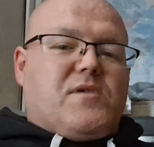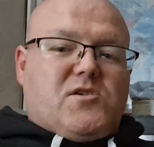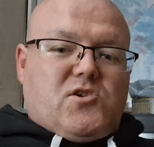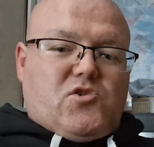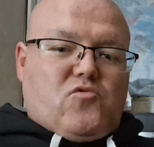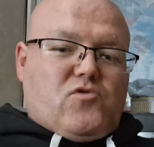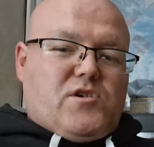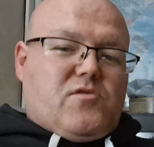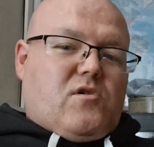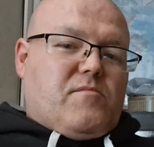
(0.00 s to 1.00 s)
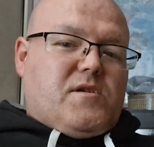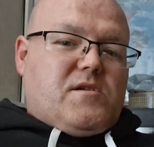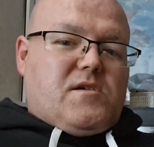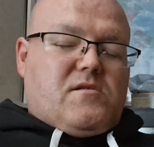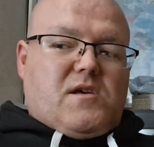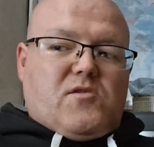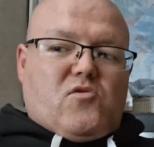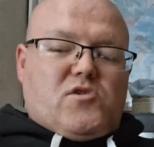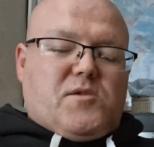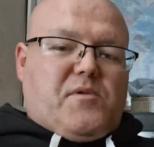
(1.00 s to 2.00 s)
but it just shows, you know what I mean, hearing a
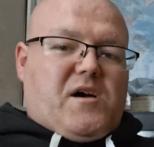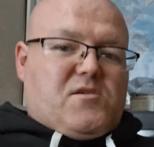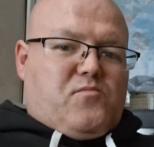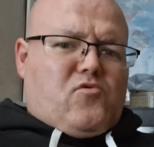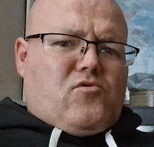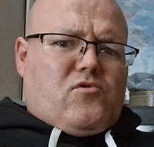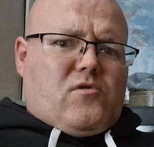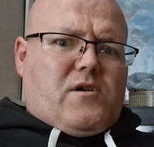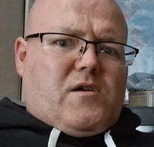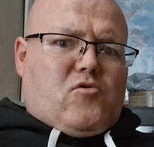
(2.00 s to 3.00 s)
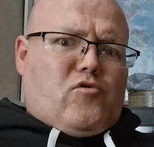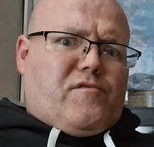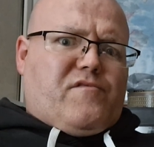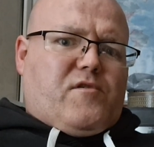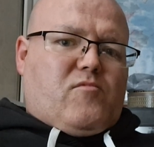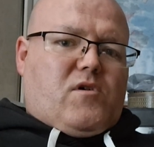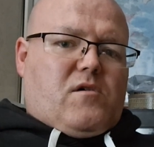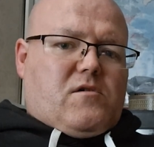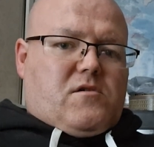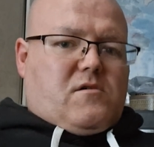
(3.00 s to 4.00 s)
dodgy passport and all that, looking for work.
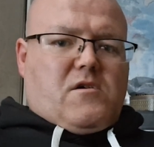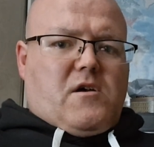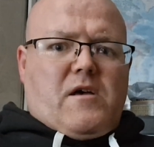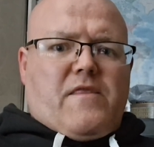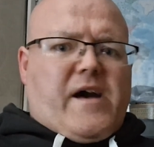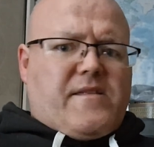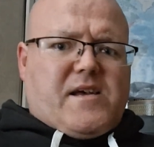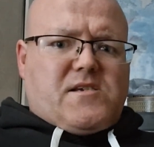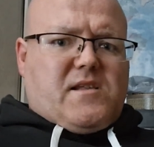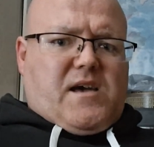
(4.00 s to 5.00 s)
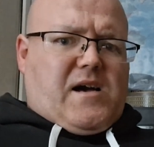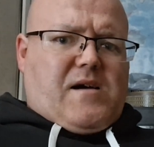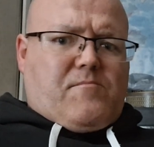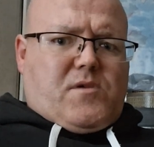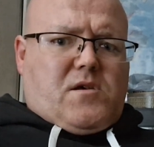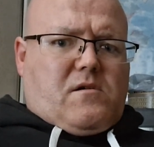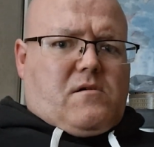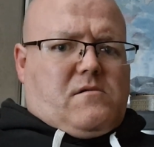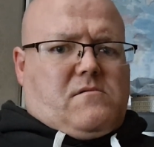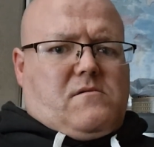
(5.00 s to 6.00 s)
That doesn't happen here.